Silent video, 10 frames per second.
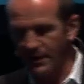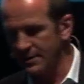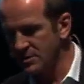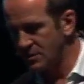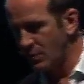
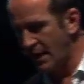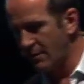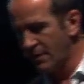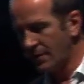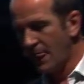regulations, we
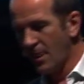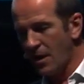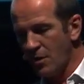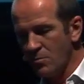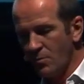have
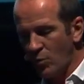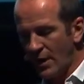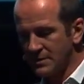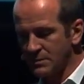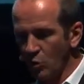um,
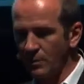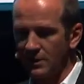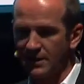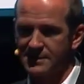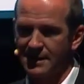we have small
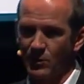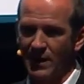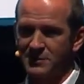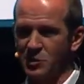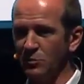buildings and
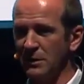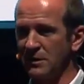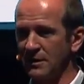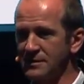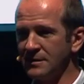we have tall
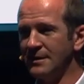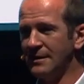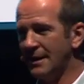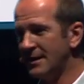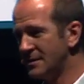buildings,
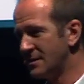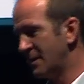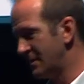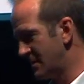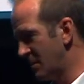and
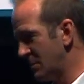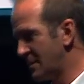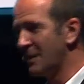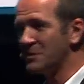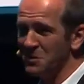it's it's um, it
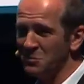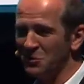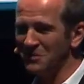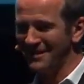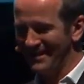sounds
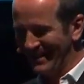simple.